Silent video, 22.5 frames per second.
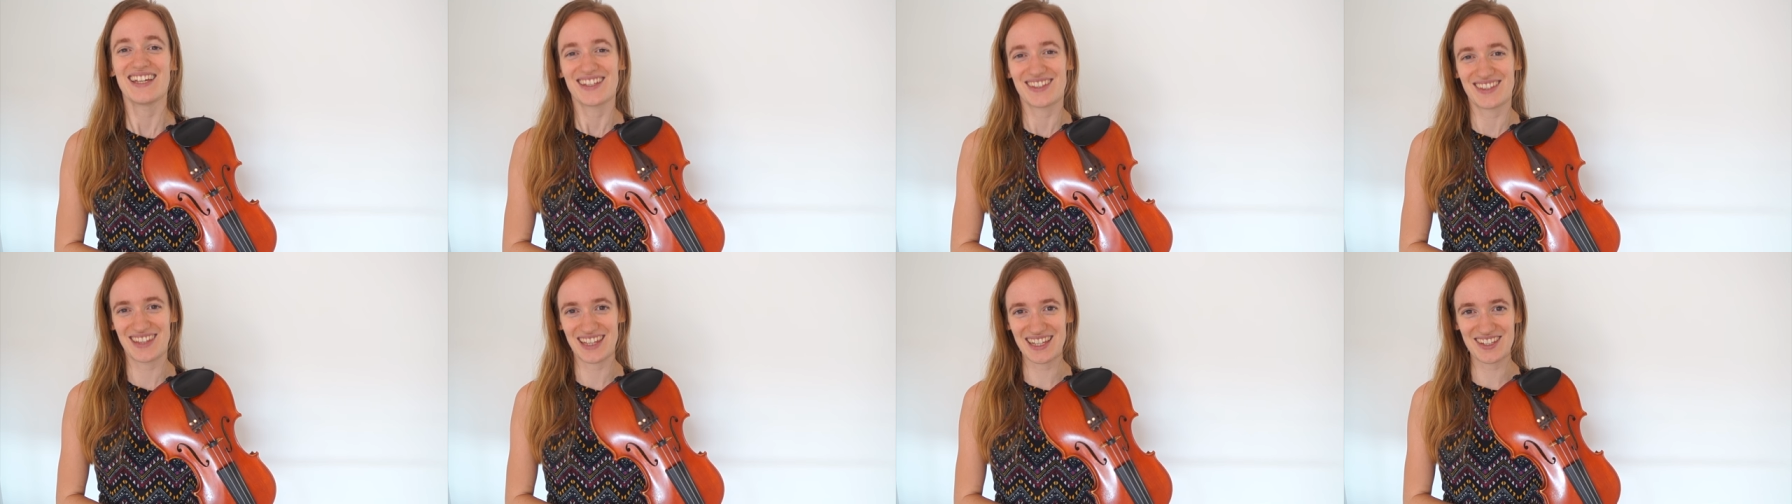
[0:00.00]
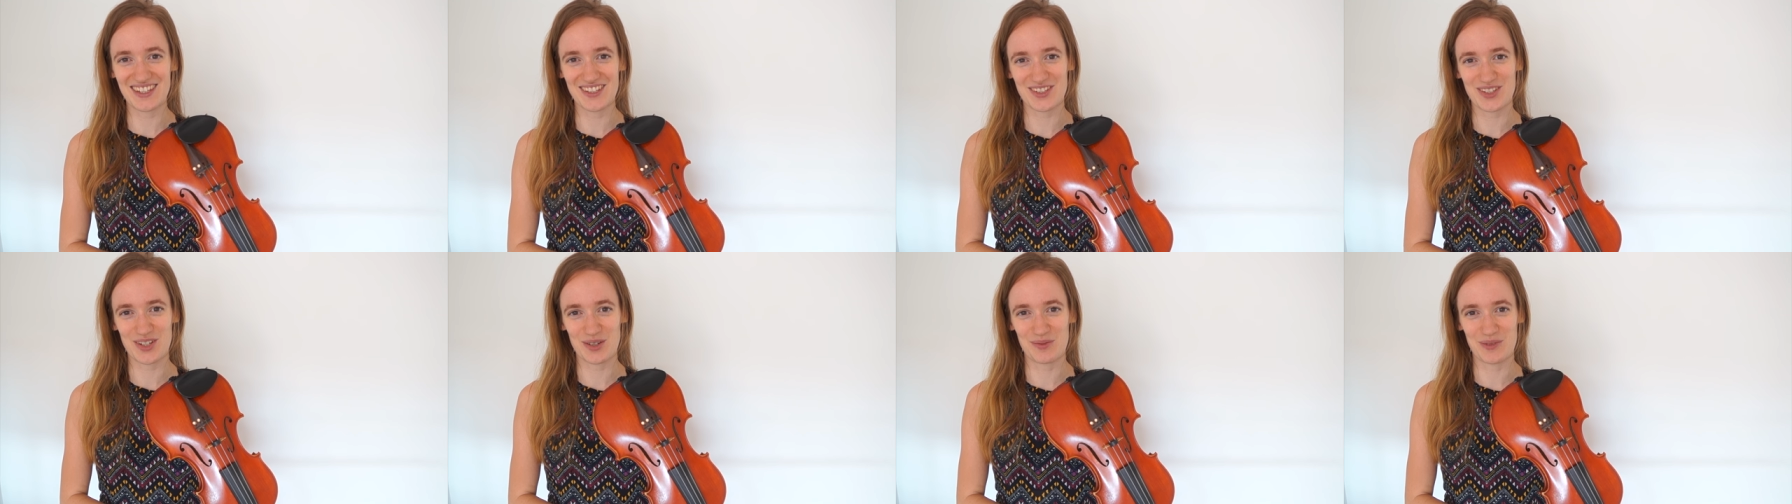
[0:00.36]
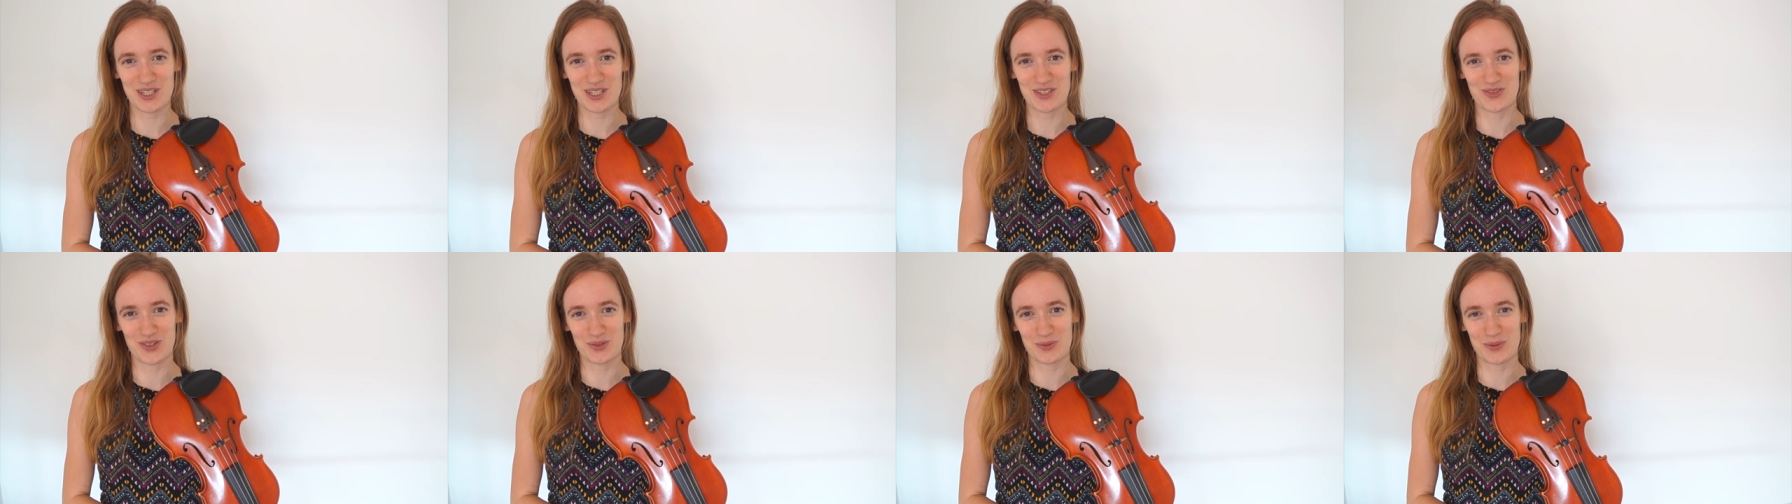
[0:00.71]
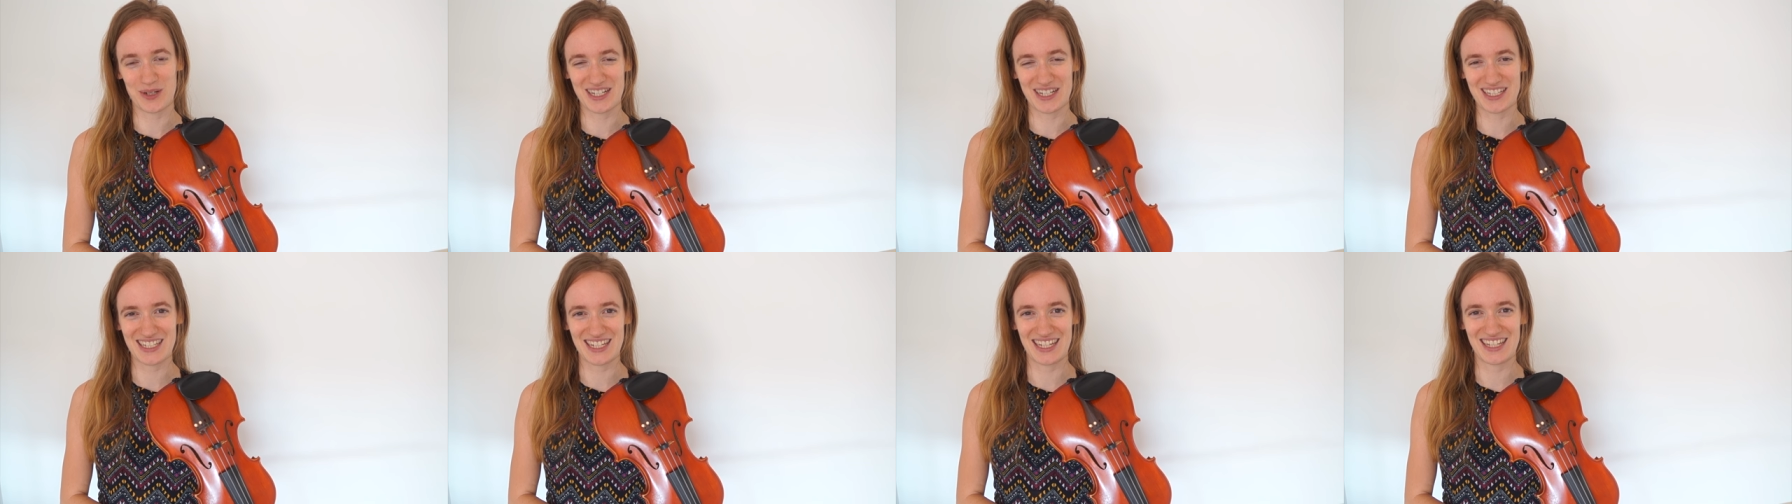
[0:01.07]
Thank you so much for
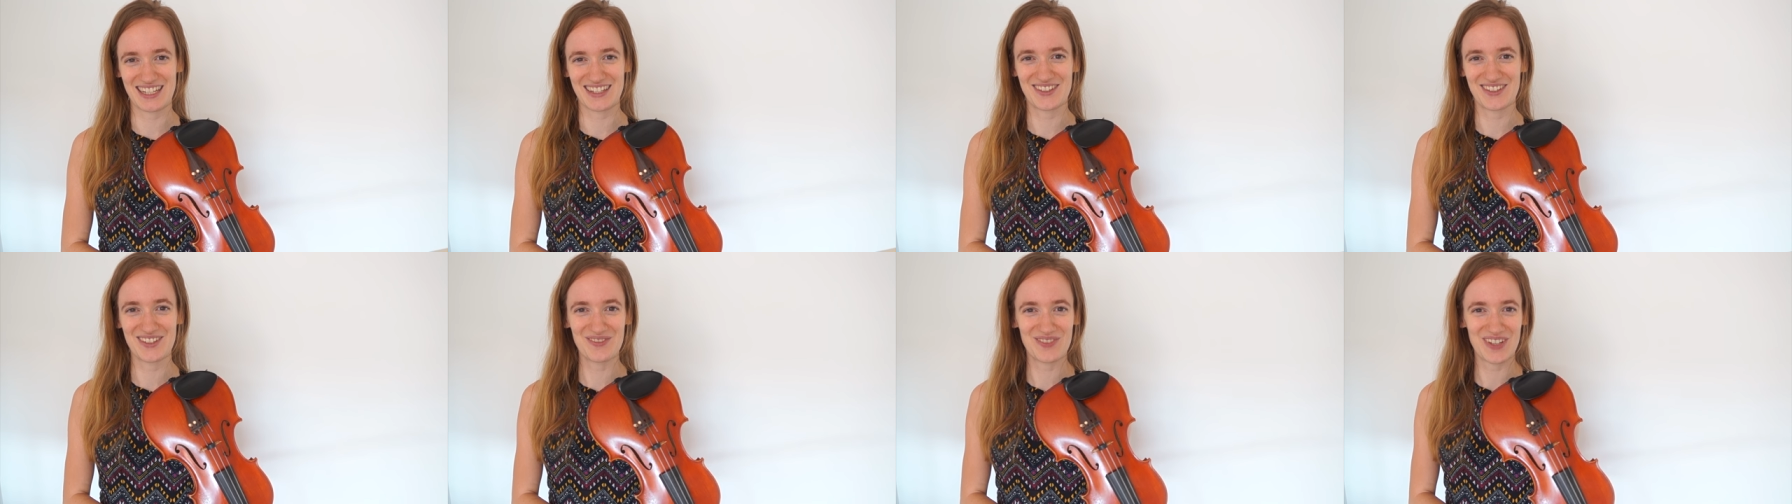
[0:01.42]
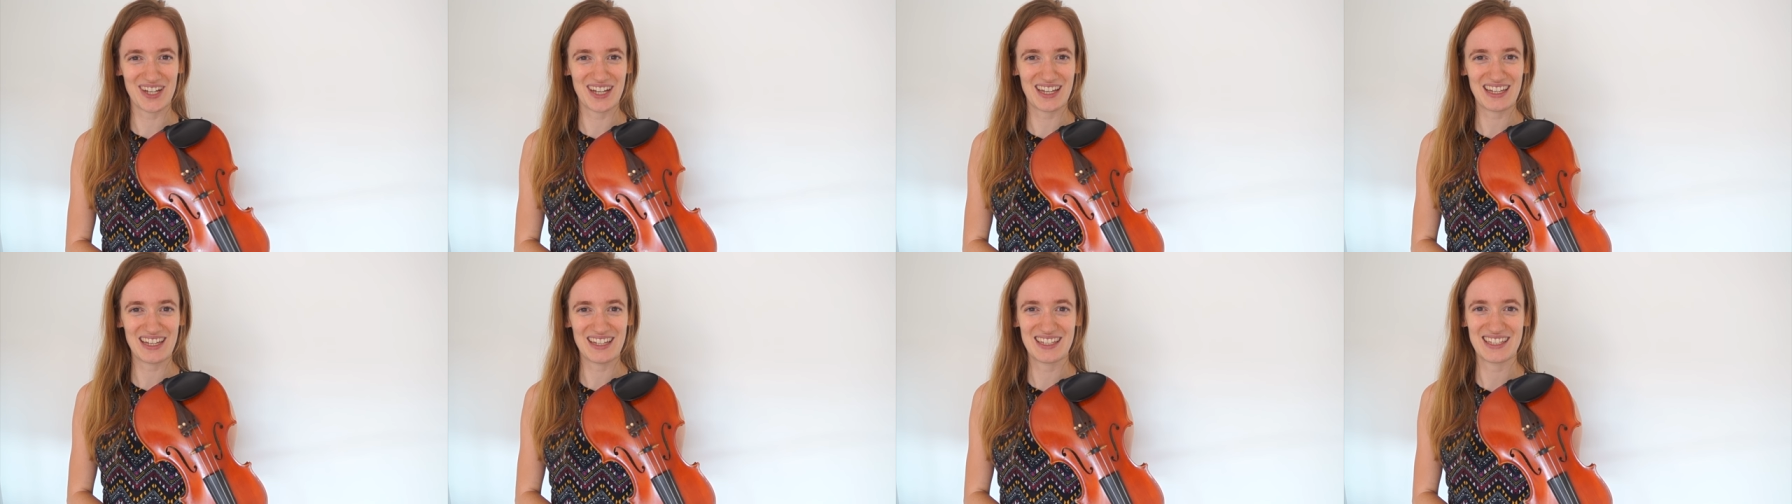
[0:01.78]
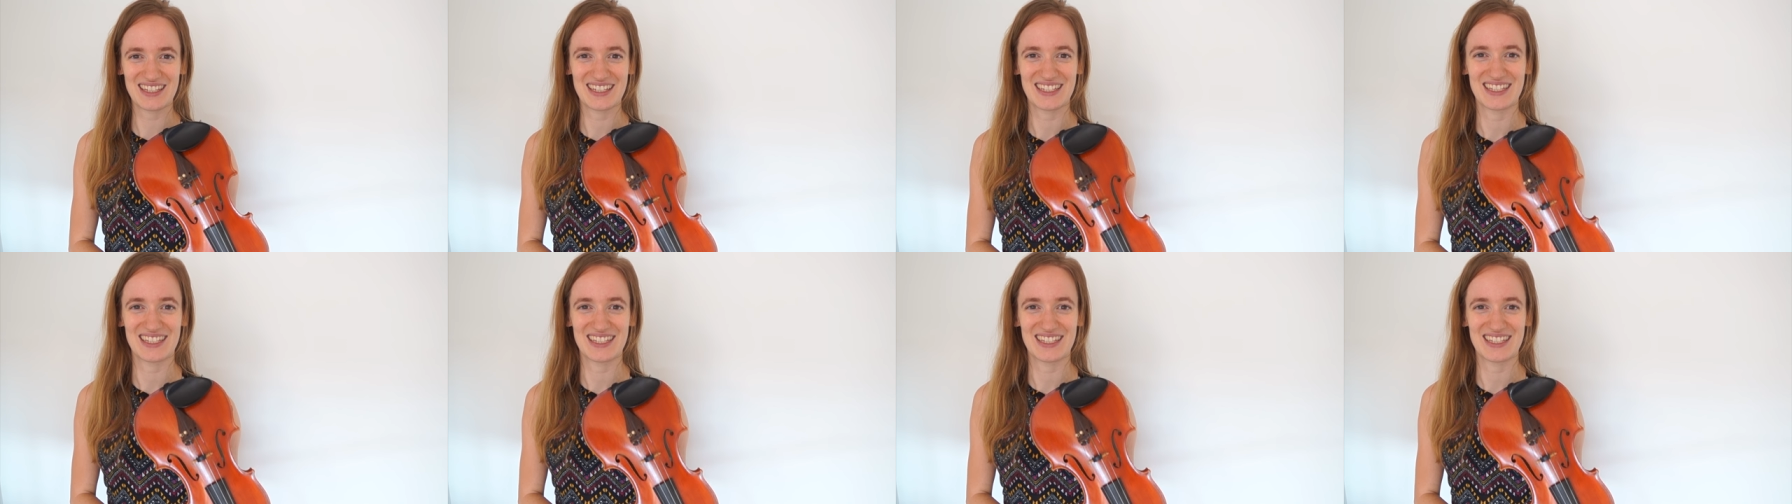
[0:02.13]
watching. Goodbye.